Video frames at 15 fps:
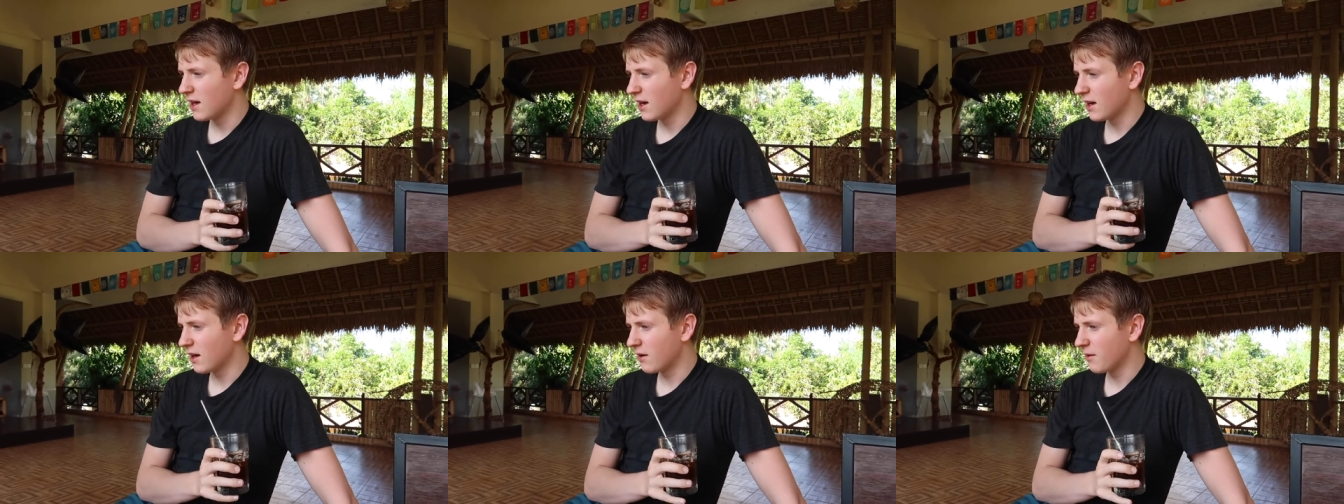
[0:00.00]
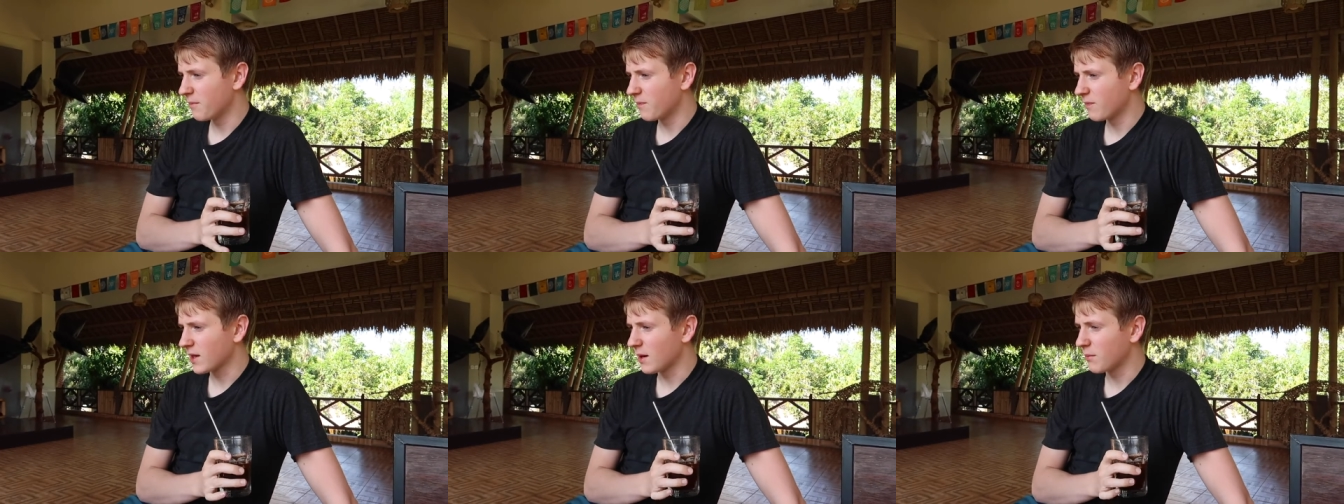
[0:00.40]

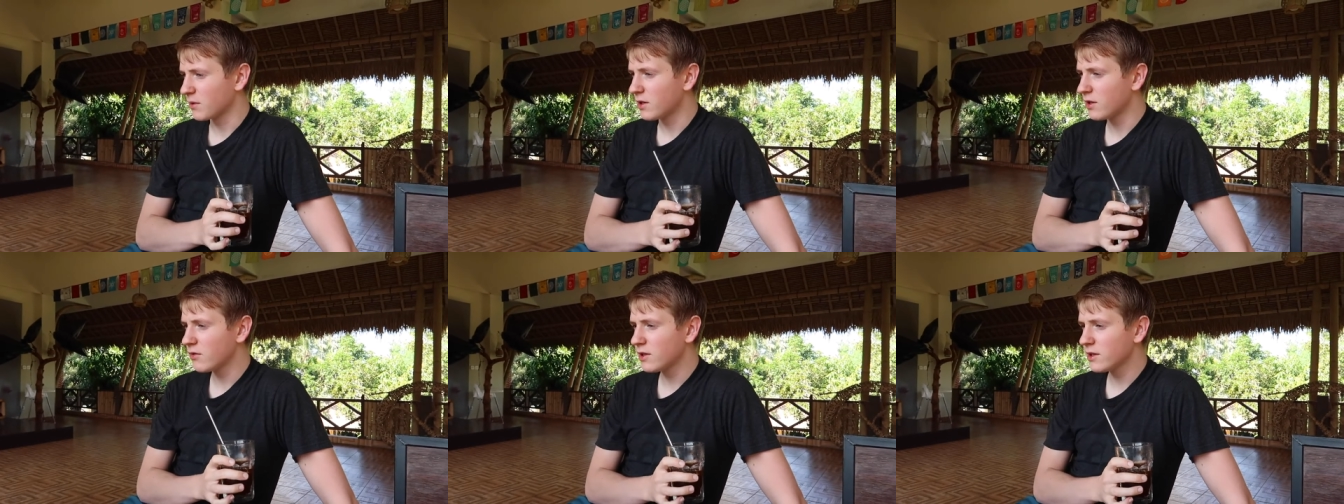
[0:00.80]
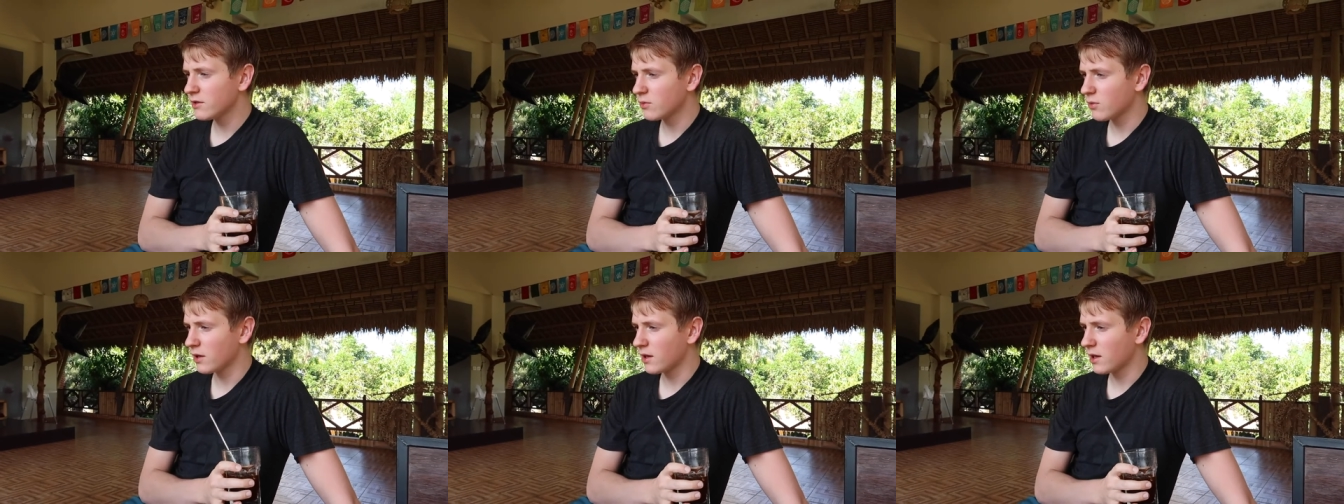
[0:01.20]
Um, I'm
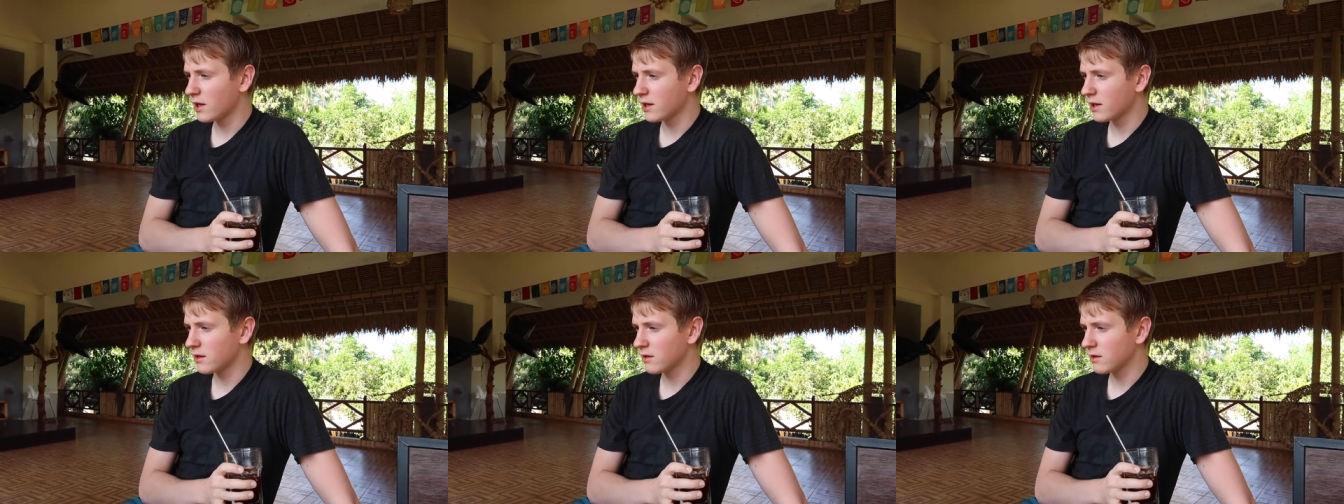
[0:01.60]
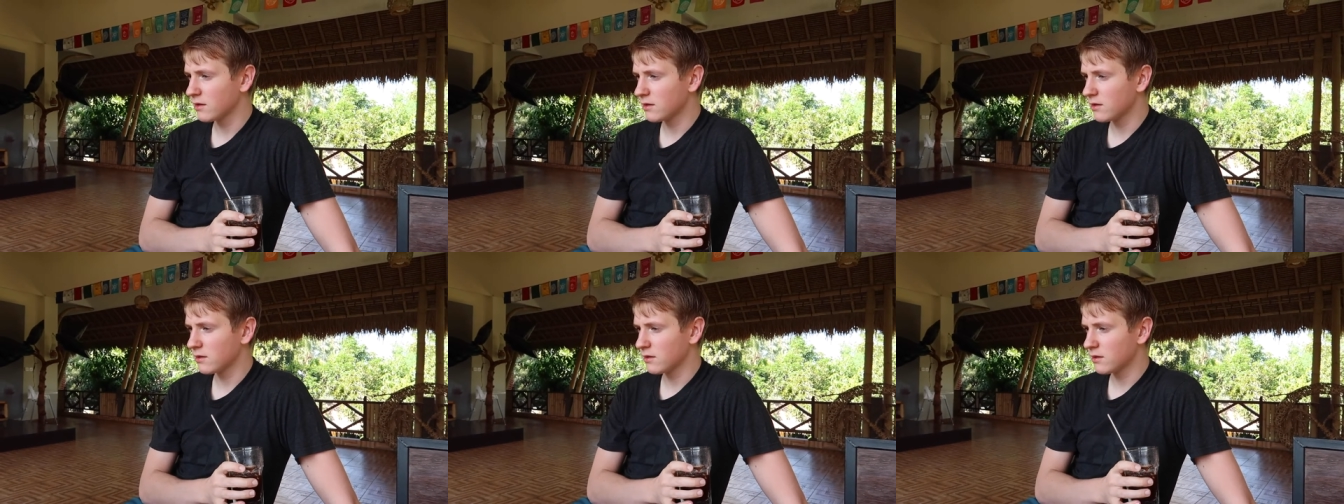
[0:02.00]
curious whether like,
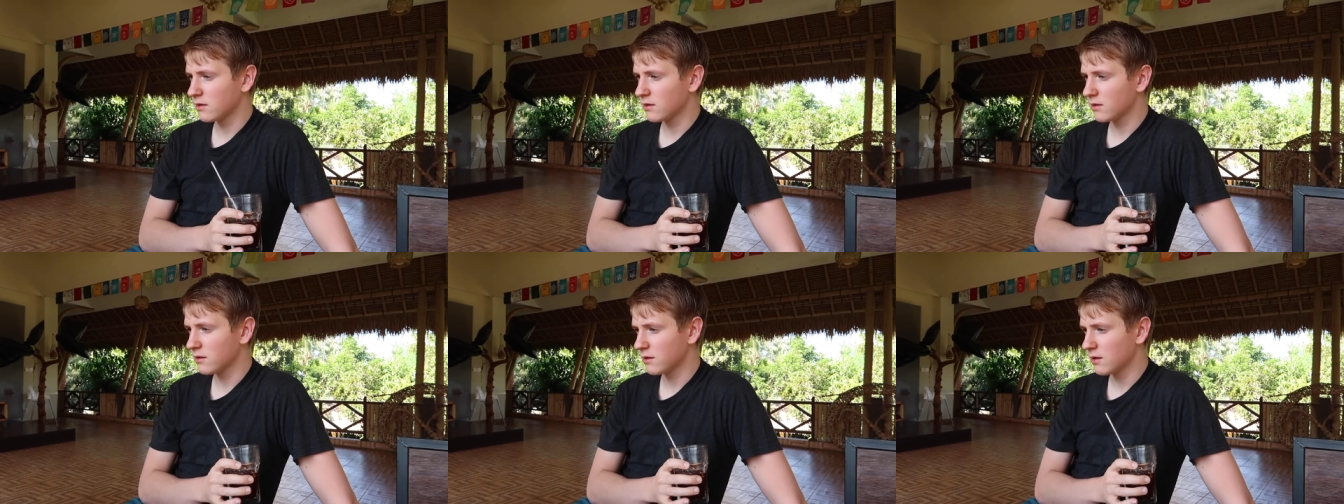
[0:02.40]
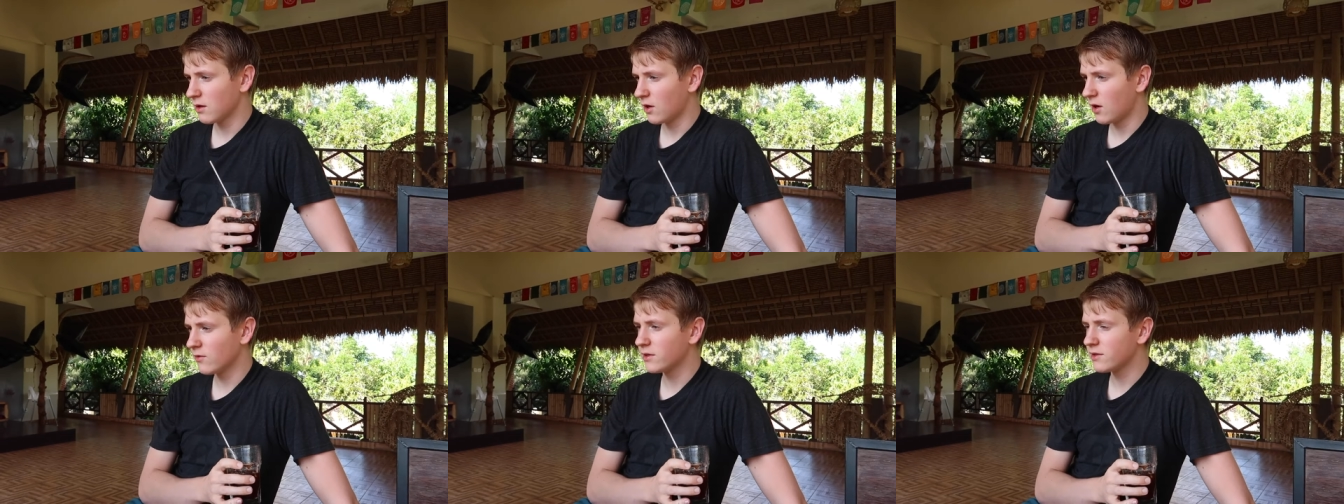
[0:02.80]

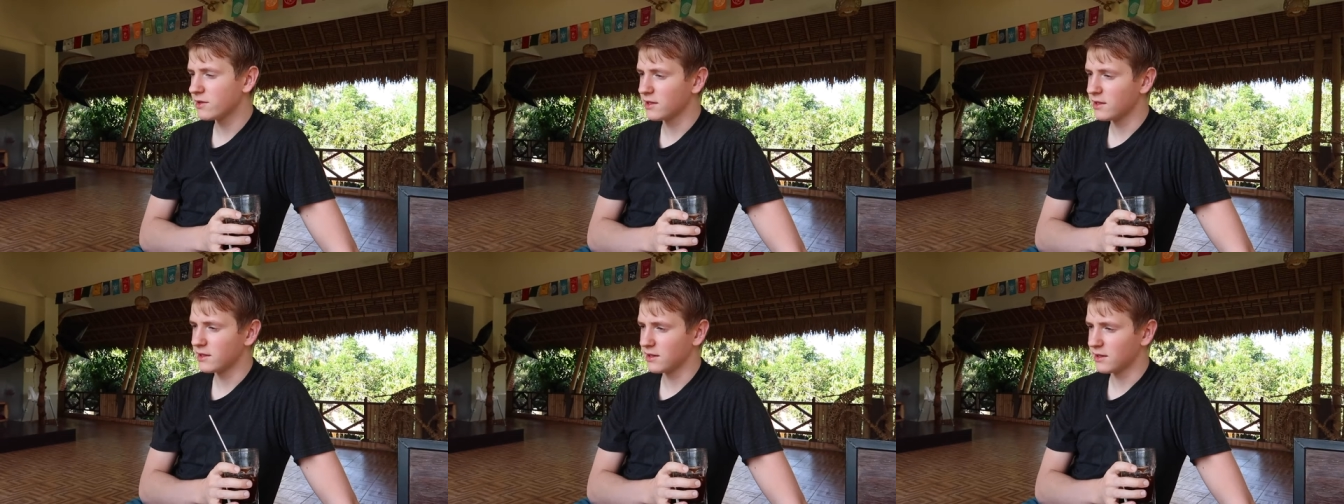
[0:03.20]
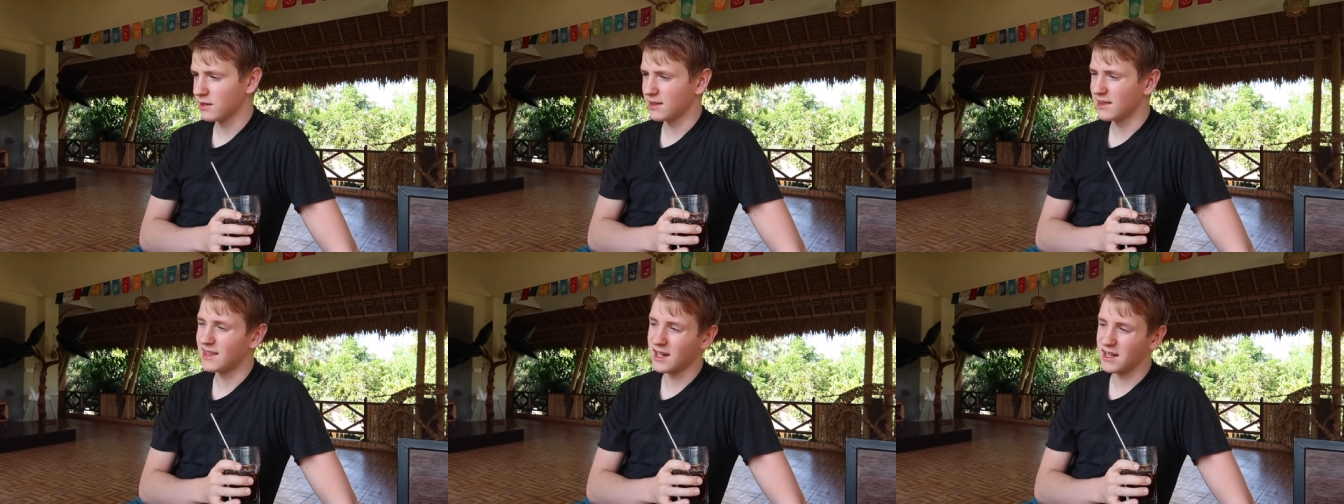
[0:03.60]
obviously
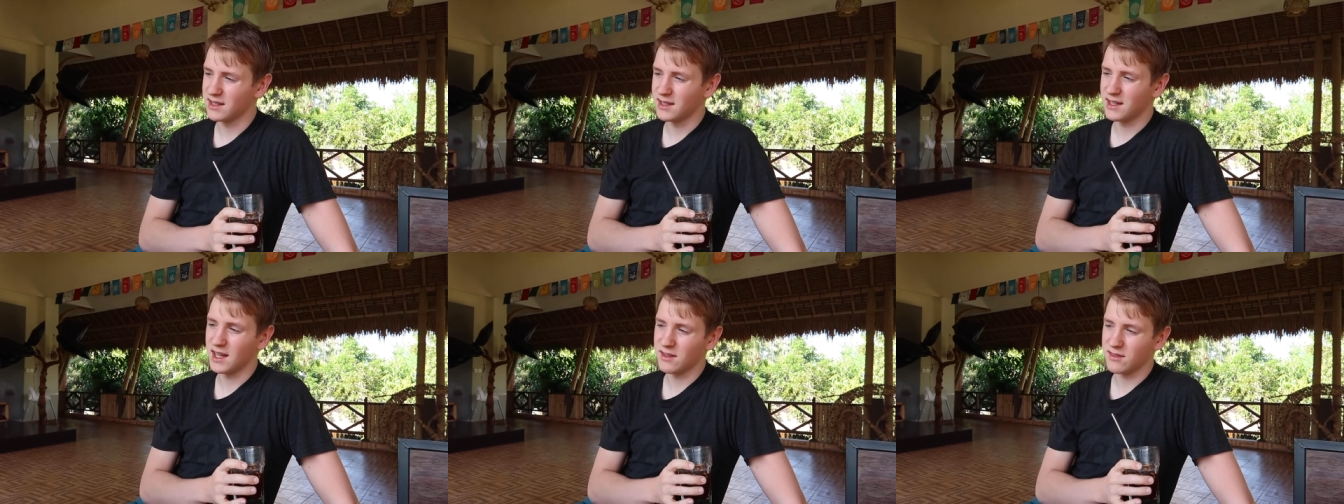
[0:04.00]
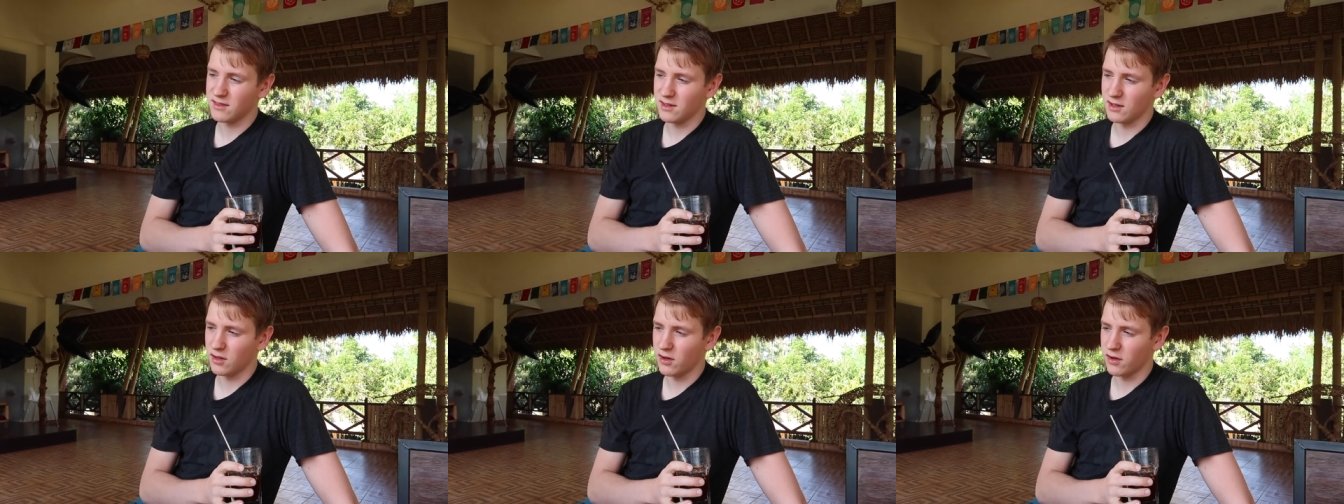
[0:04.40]
that
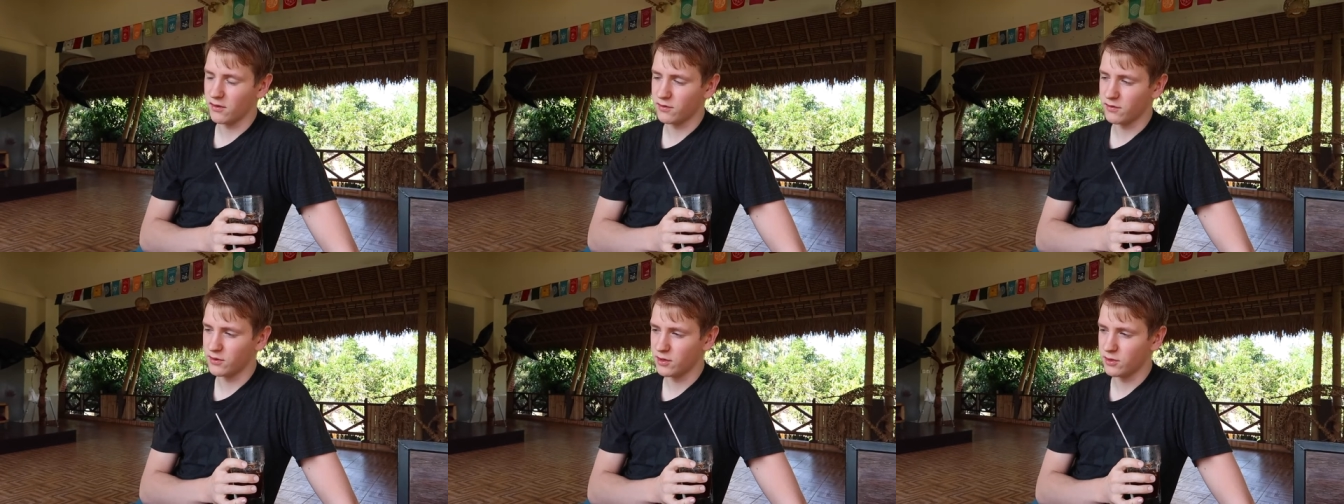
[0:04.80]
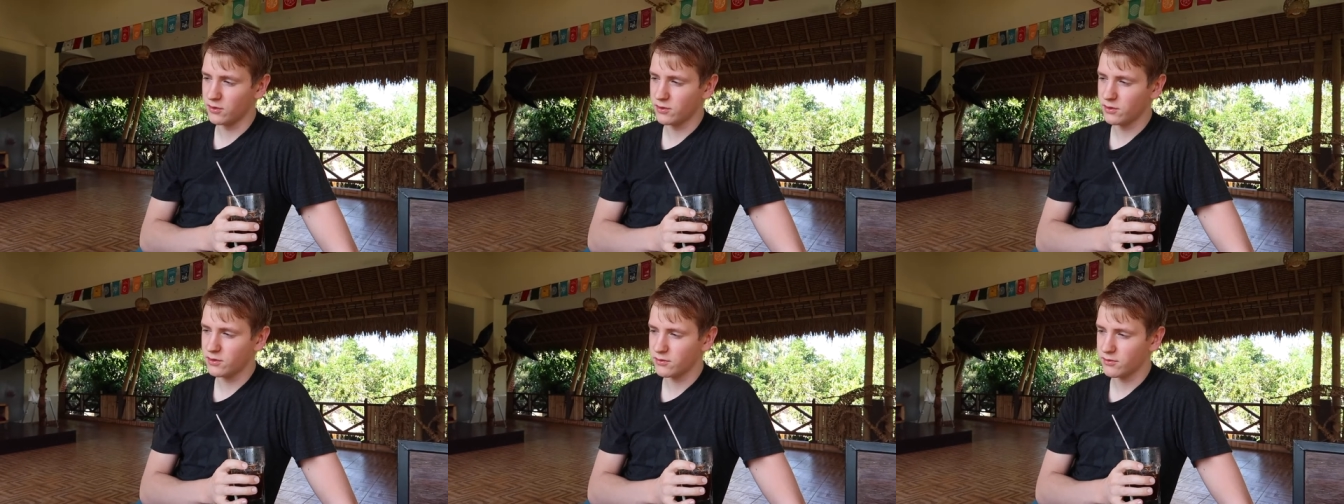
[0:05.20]
gets a lot of
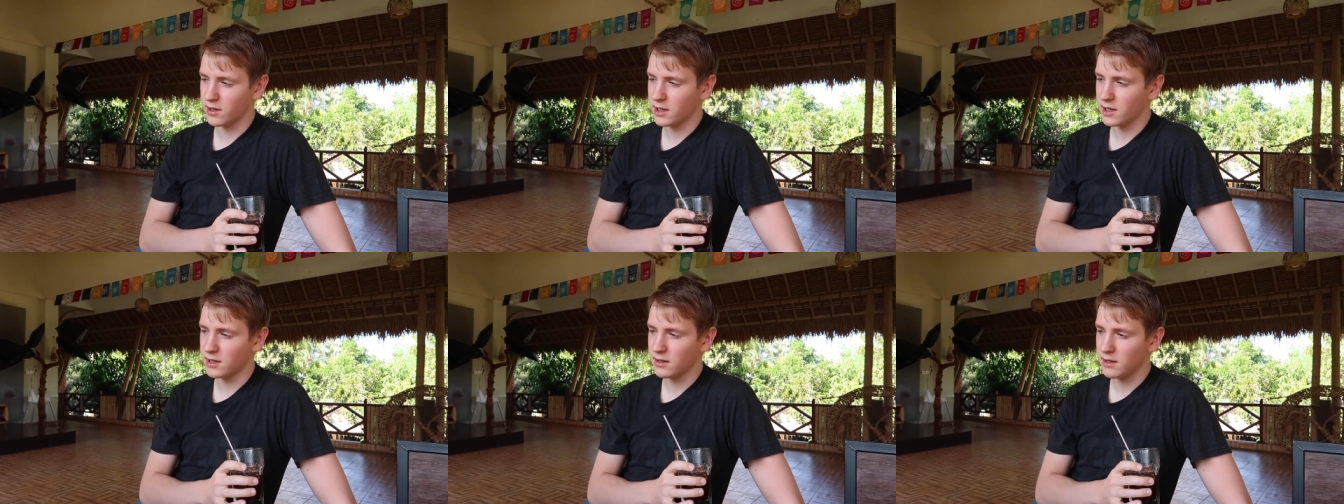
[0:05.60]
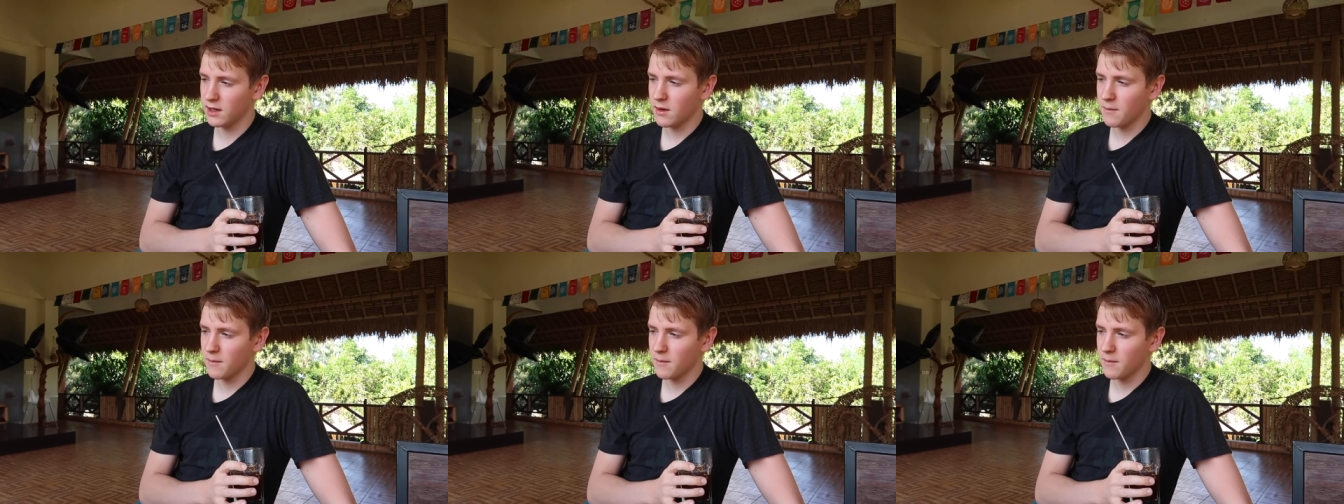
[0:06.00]
views, right?